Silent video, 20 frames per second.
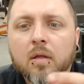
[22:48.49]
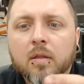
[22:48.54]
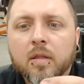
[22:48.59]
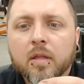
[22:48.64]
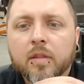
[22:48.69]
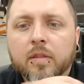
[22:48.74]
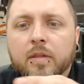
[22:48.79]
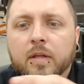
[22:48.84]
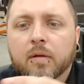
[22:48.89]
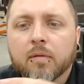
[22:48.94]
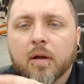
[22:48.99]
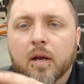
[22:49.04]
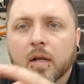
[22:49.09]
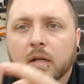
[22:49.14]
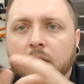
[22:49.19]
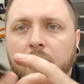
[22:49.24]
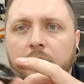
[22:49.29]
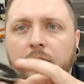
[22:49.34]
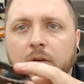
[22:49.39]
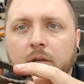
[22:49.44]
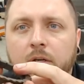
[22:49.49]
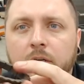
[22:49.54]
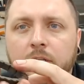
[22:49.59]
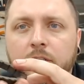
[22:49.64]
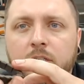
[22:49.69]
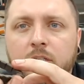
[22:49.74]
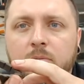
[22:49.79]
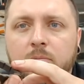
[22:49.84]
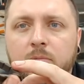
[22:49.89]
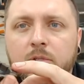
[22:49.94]
then theoretically you could
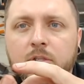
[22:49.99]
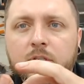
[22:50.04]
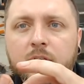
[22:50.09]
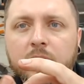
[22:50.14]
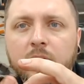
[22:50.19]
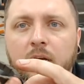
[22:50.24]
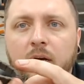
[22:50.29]
just machine